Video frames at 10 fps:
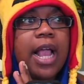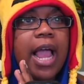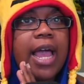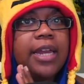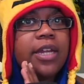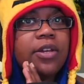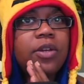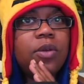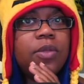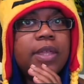I didn't
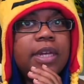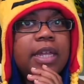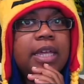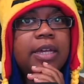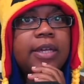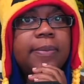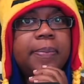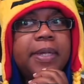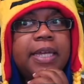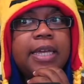know that it could
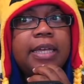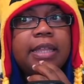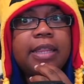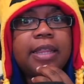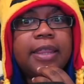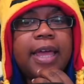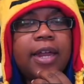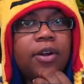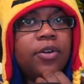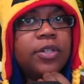be
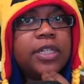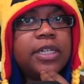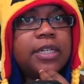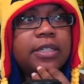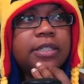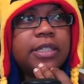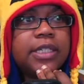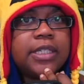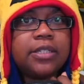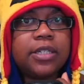that early
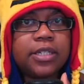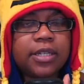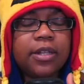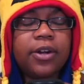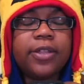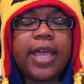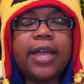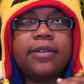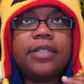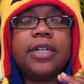dis, dis or
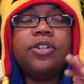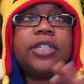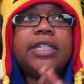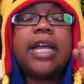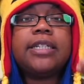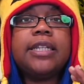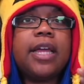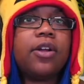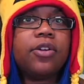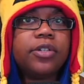that or detected
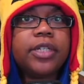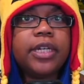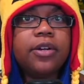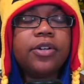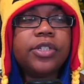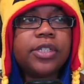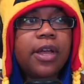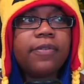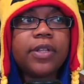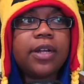that early or
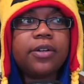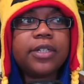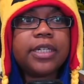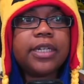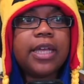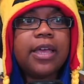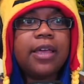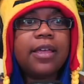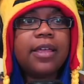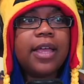discovered that early.
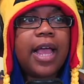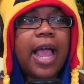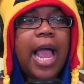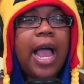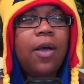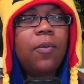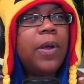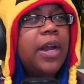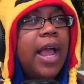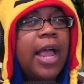How
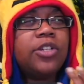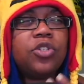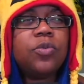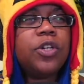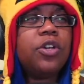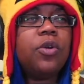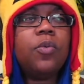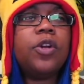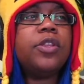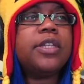what I do want to know
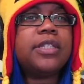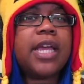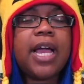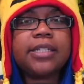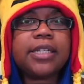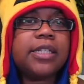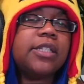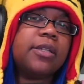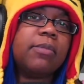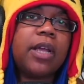what are the tasks and this
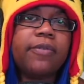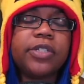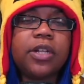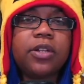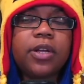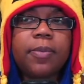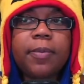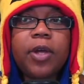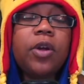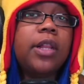is something obviously I'll look up
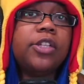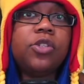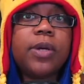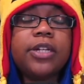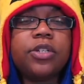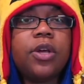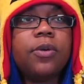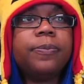on my own unless you guys know.